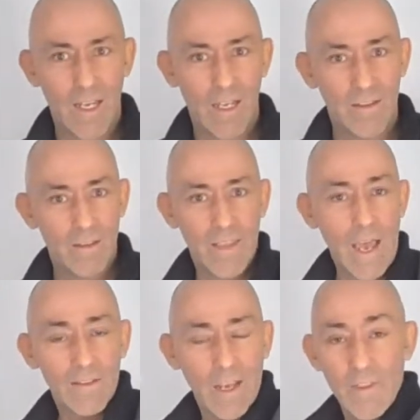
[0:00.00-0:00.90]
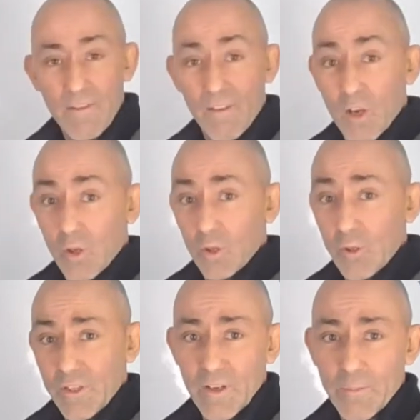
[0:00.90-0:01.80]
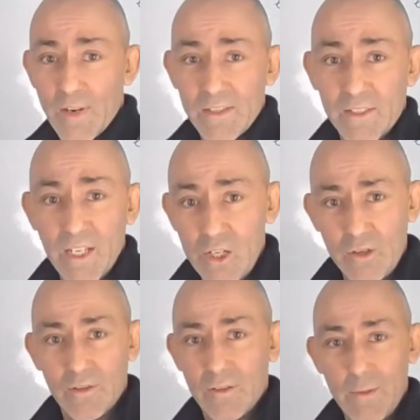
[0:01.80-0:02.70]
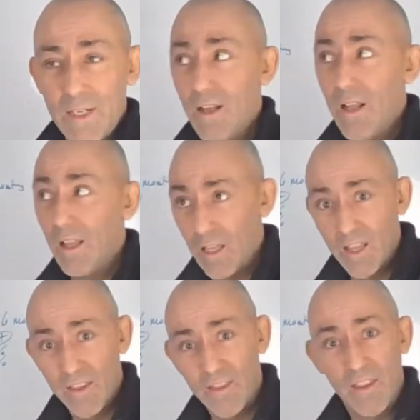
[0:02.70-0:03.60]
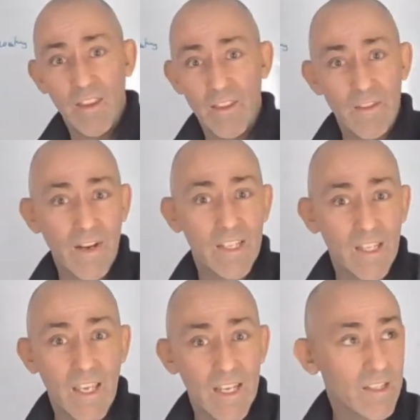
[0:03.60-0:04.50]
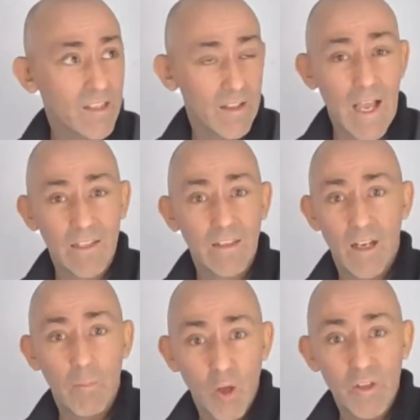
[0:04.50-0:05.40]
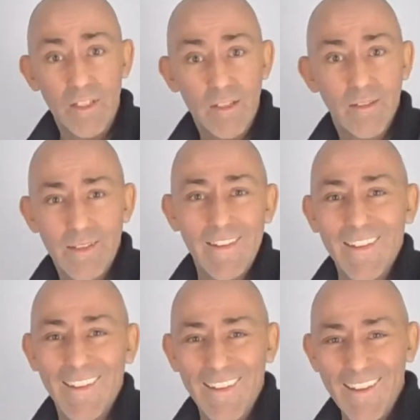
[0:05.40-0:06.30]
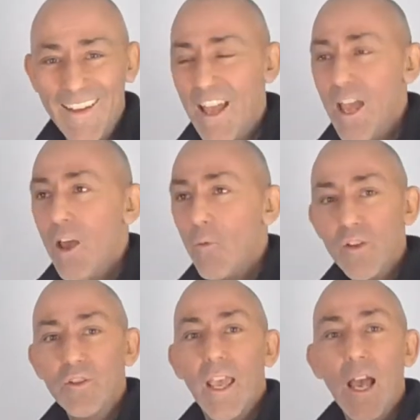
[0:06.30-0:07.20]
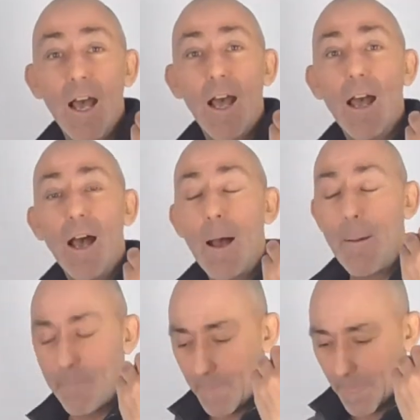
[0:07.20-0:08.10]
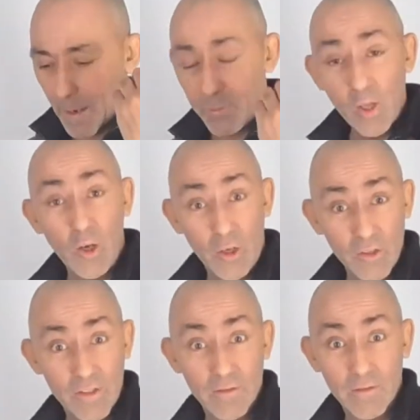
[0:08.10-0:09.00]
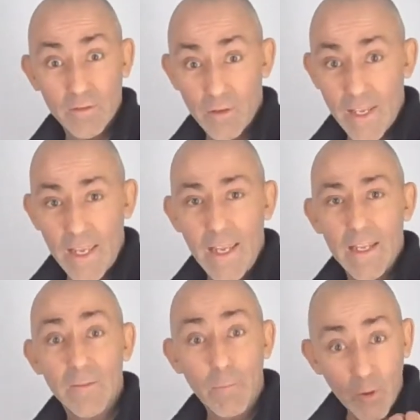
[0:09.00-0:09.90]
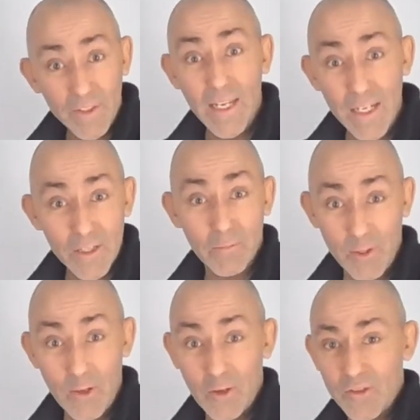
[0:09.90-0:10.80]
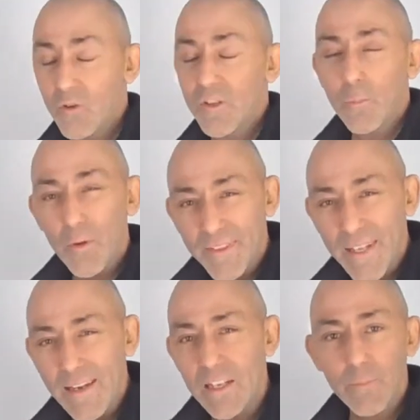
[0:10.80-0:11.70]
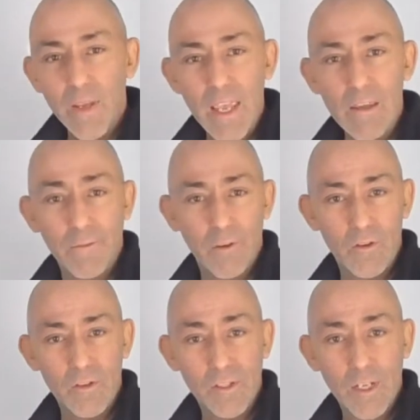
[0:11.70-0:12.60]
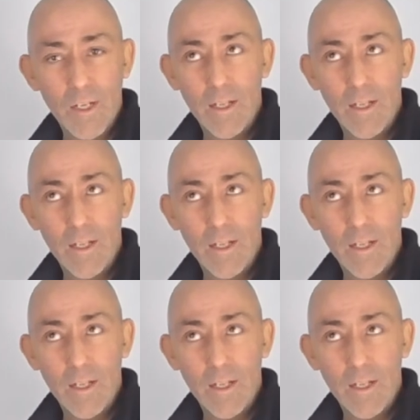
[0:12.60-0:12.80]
and that's how they concluded their presentation. I mean, the rest of the kids in the class applauded. When you get applause, okay, spontaneous applause or spontaneous behaviours,